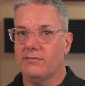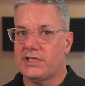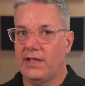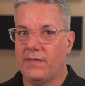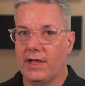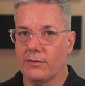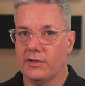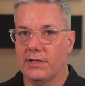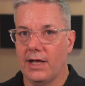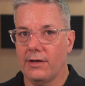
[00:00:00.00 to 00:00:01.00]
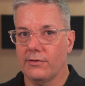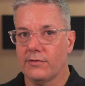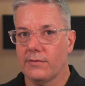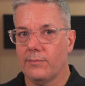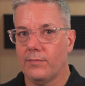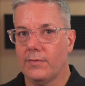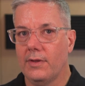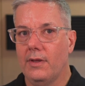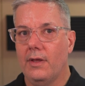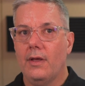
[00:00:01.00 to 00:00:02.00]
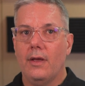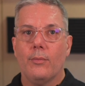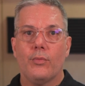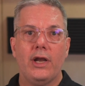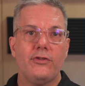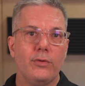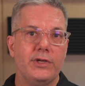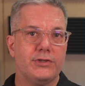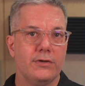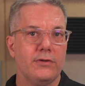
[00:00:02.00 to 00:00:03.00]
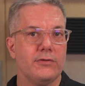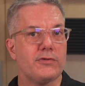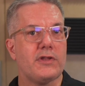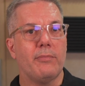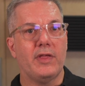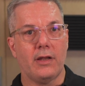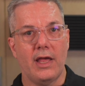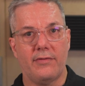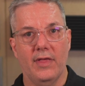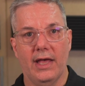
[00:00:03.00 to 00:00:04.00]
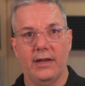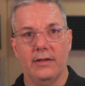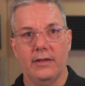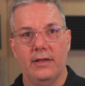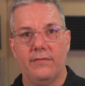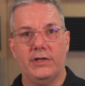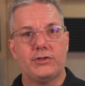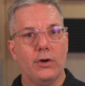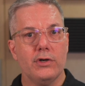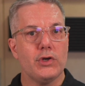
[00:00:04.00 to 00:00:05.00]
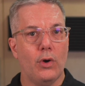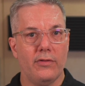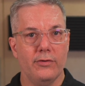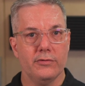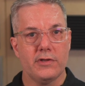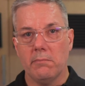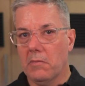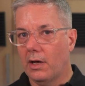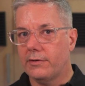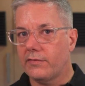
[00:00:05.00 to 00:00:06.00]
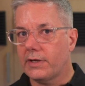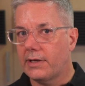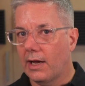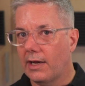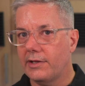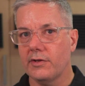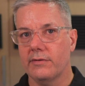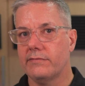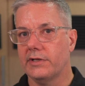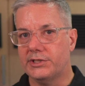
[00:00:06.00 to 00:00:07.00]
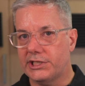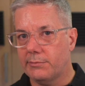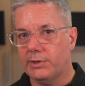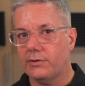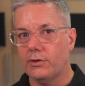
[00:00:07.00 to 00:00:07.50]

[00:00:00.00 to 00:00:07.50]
$10,000. Predatory journals are something like that. They charge authors under the guise of legitimate